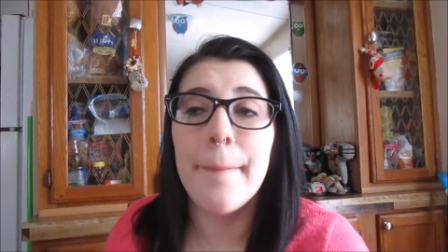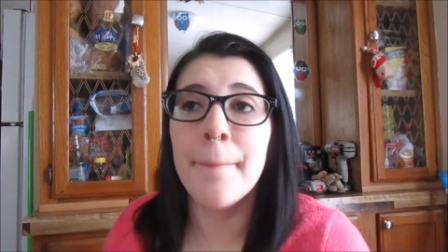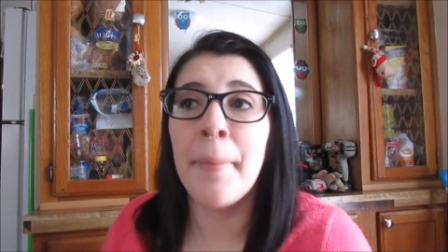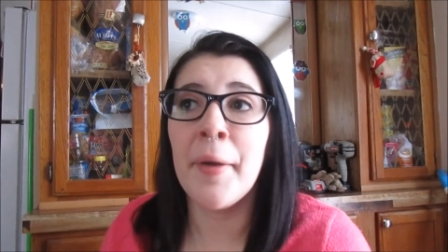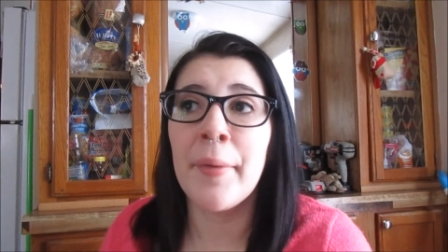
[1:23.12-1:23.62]

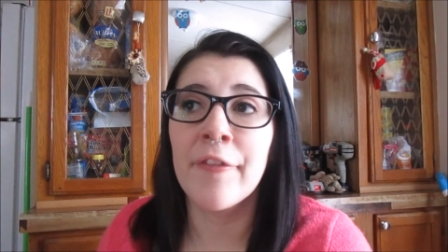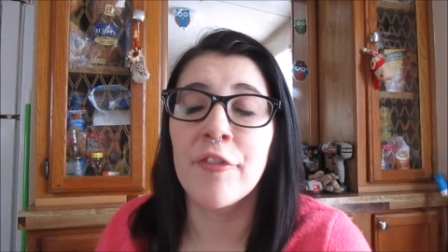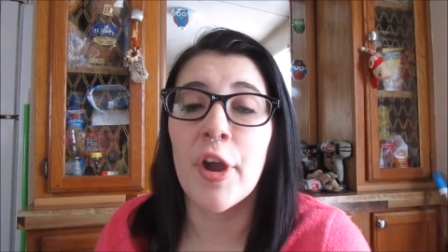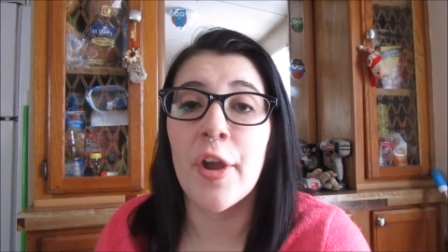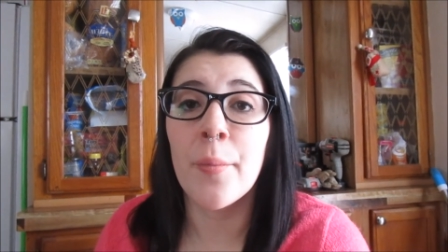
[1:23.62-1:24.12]
But we have
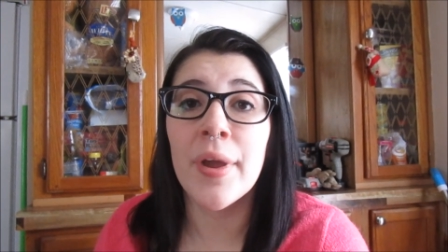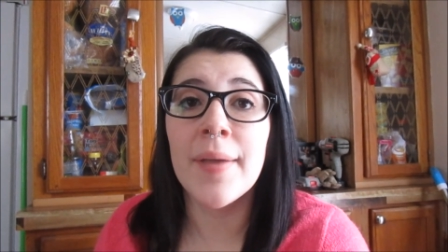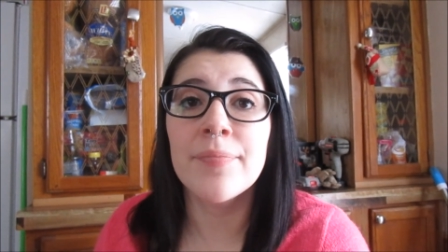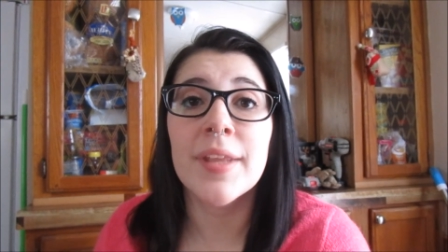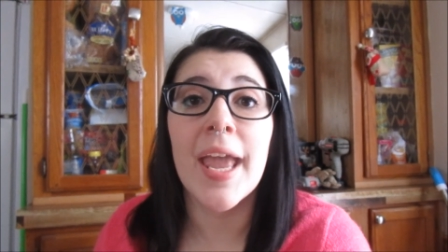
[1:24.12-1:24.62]
already
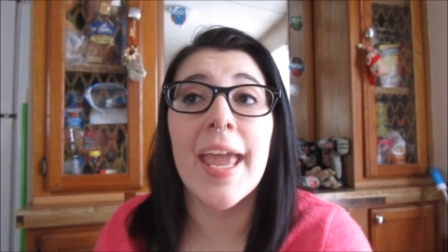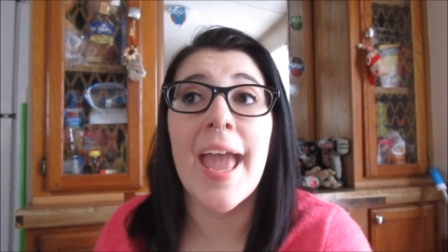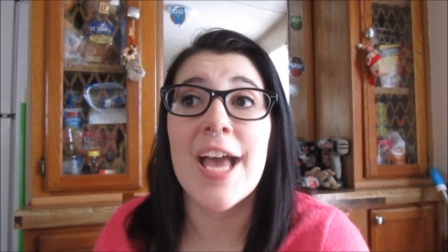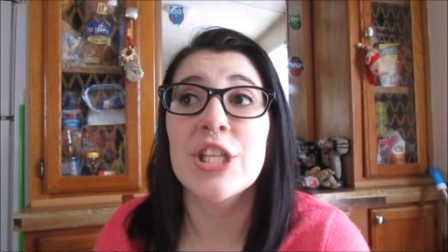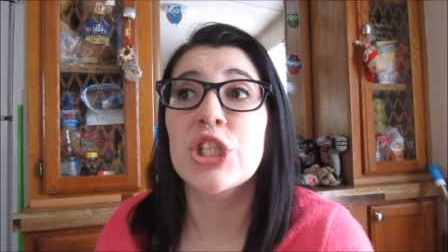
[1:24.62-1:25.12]
went. It
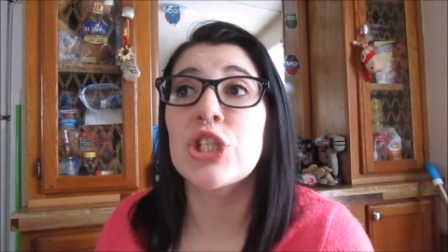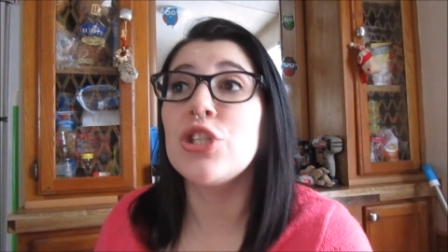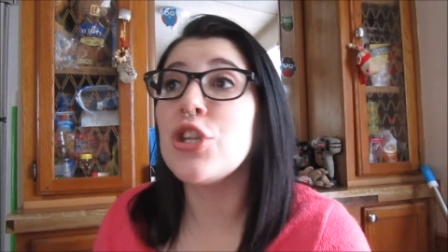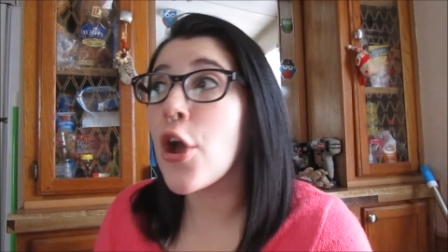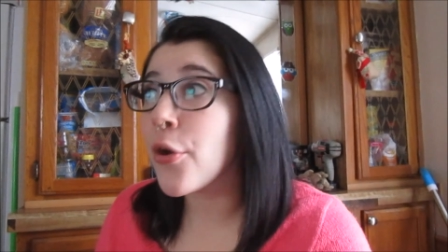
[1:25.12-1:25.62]
has
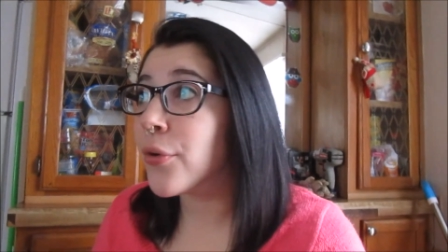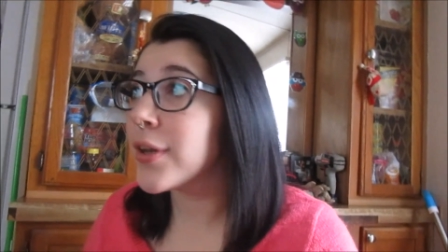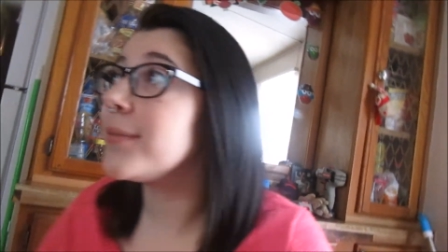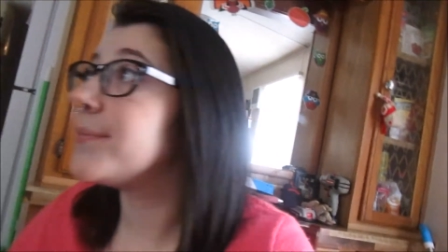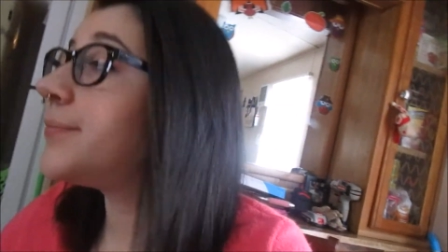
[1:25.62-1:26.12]

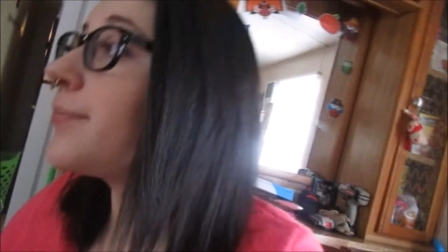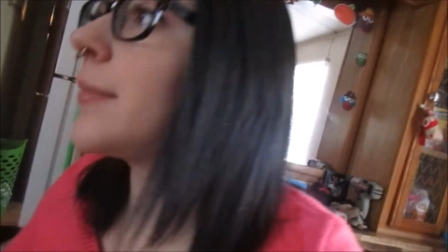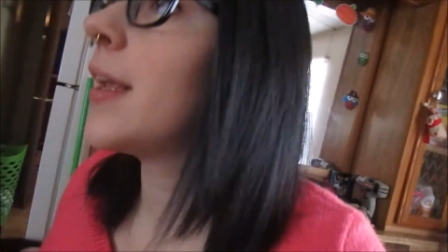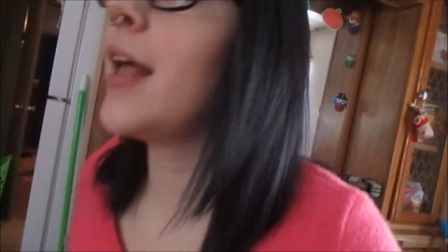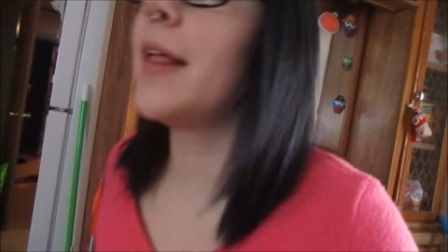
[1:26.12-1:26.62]
snowed.
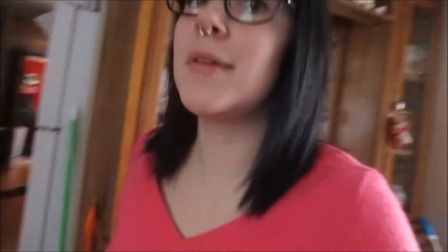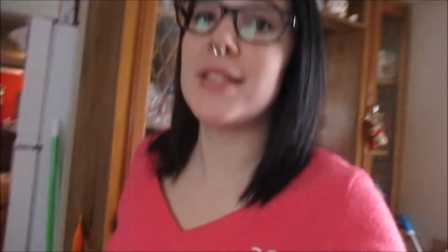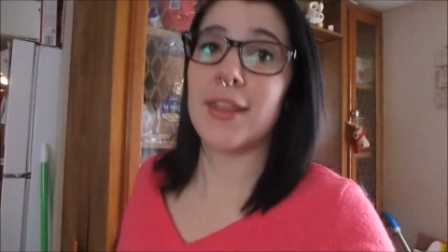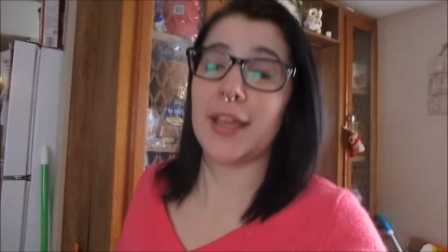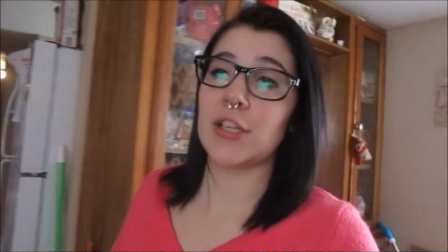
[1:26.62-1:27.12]
Let me
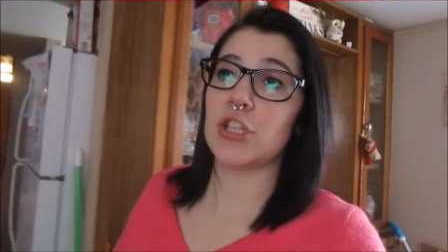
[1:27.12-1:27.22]
see if I can